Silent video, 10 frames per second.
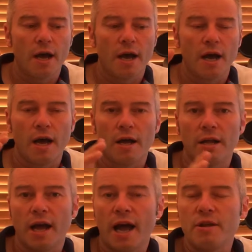
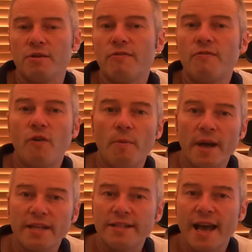how you
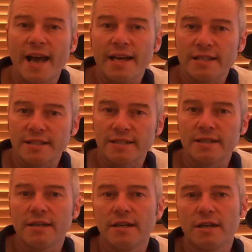format your
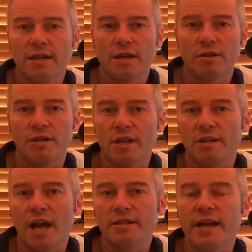text, how
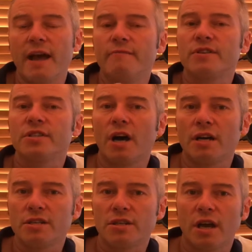to
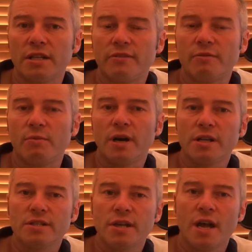emphasize different
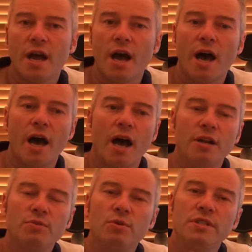words,
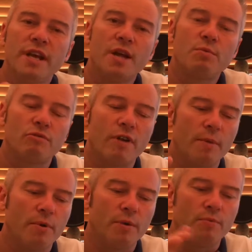and towards the end we'll
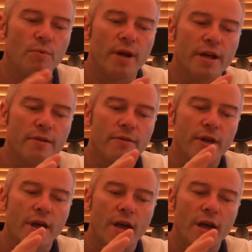wrap up with